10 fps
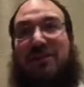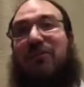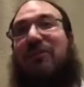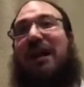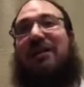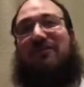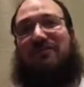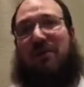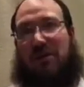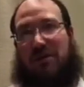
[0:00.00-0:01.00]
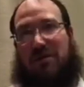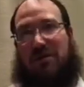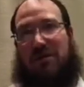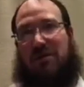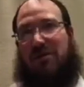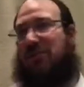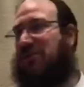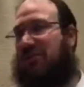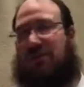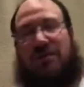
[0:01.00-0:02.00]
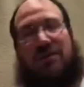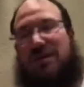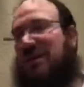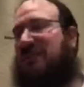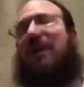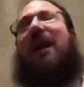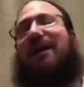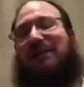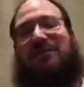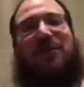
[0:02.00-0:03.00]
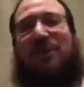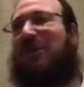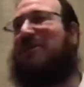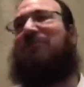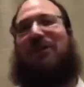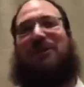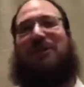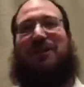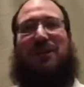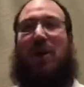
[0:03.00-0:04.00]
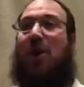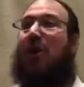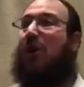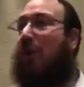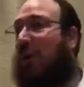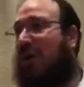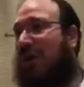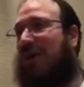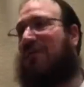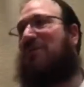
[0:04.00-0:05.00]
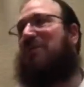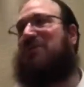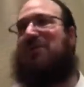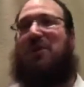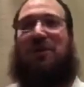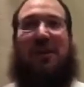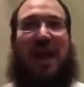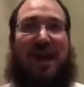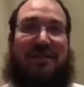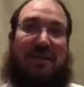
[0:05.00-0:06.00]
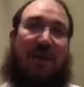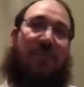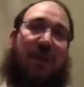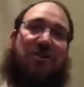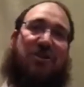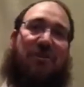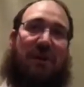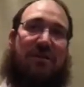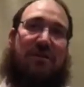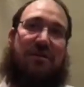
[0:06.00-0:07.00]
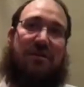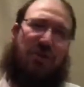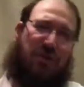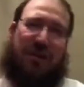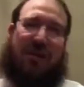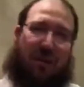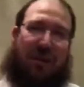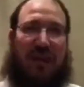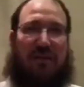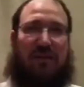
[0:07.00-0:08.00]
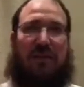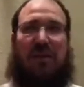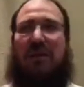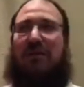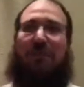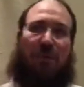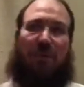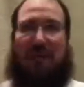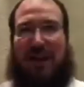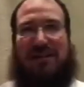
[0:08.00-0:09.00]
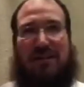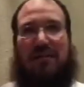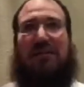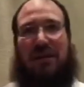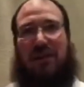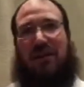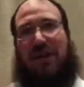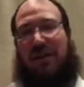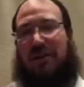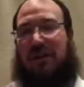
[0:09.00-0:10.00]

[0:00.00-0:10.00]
creative part, person just is inspired, pure inspiration, or if a person only has the comprehension part, usually they go together. More or less, they go together.